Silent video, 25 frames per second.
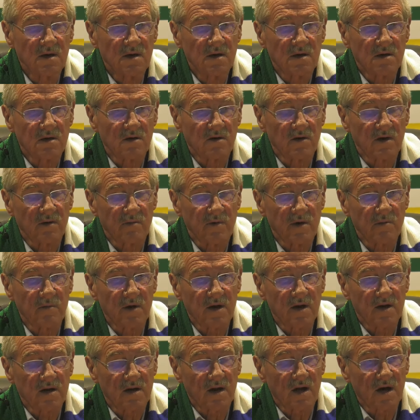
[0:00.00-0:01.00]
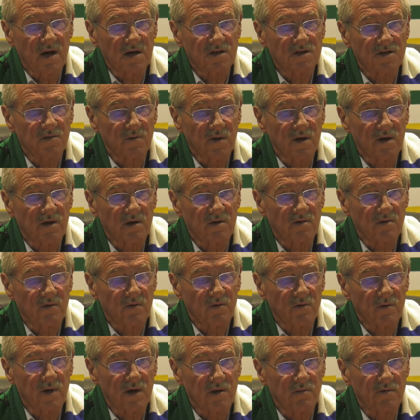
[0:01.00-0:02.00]
You remember that last week or the
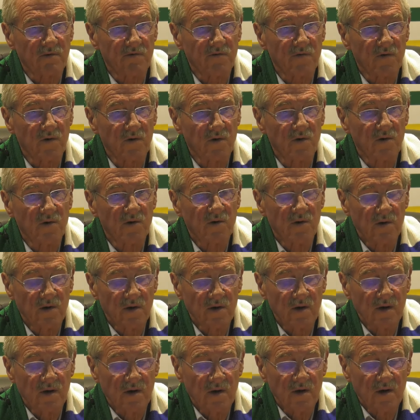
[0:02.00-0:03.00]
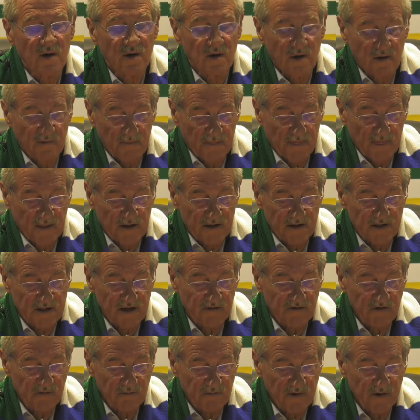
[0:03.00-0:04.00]
week before,
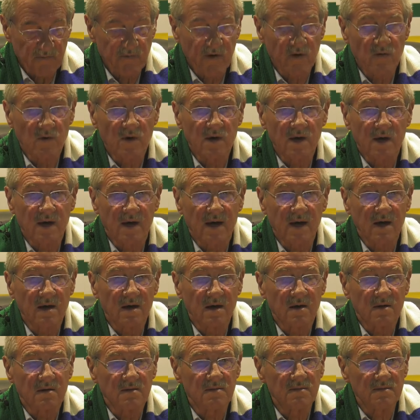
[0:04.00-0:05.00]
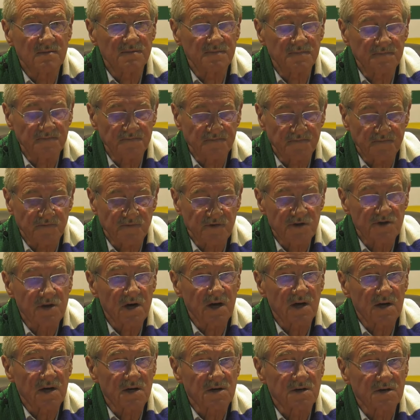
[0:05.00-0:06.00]
7 people were again
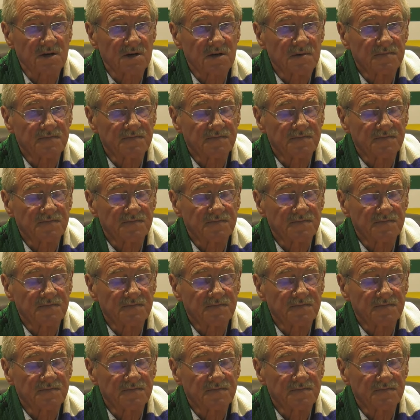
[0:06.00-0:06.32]
charged